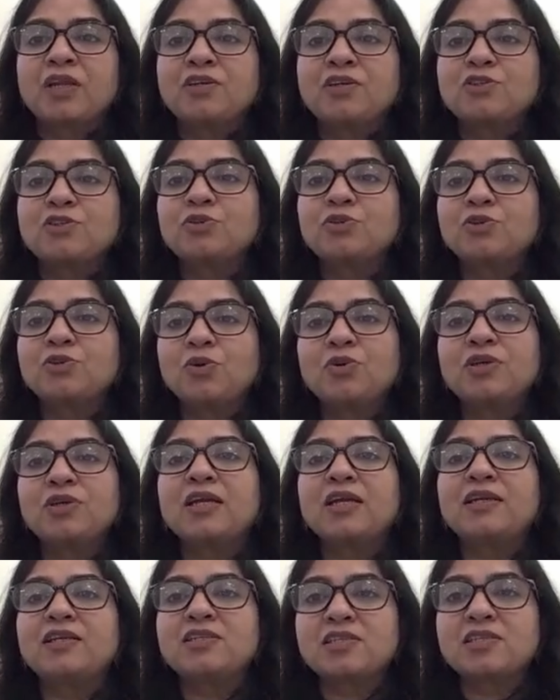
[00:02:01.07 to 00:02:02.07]
So don't
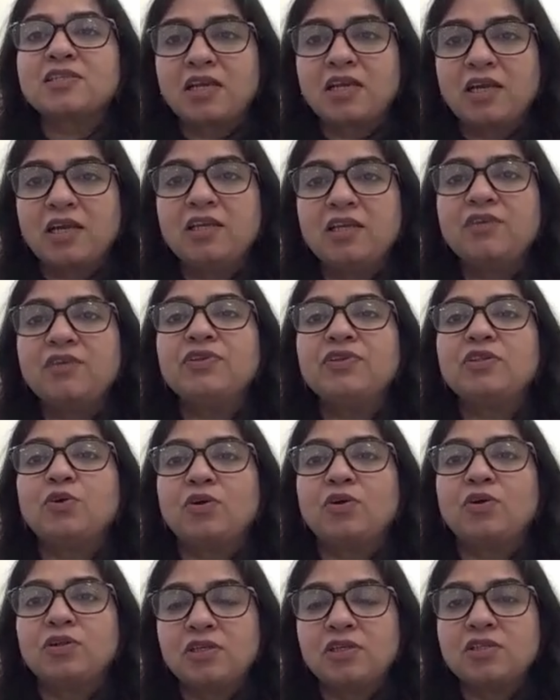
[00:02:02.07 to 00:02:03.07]
get scary with
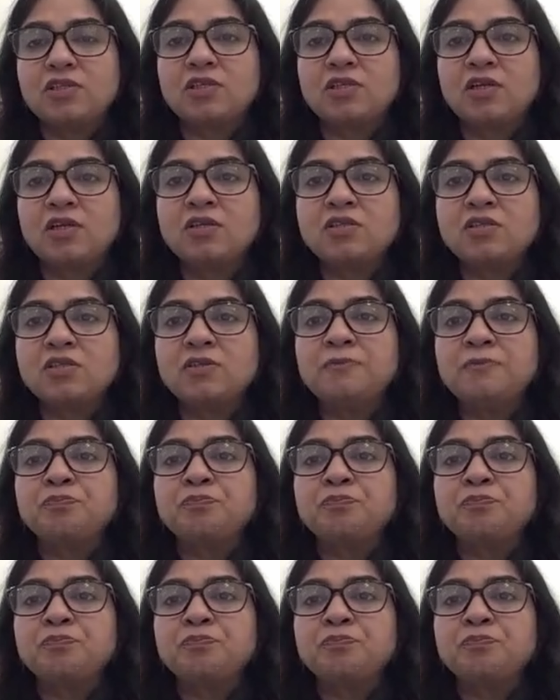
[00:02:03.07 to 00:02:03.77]
all these things.